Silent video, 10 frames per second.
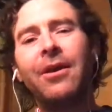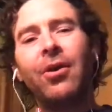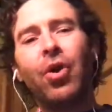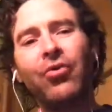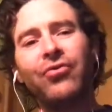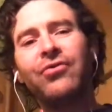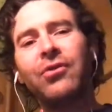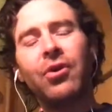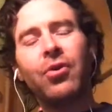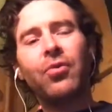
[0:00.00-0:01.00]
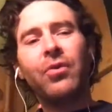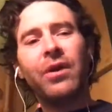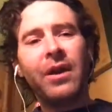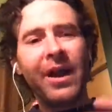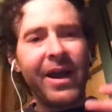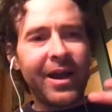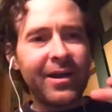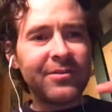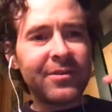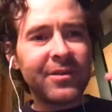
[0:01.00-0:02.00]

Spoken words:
also has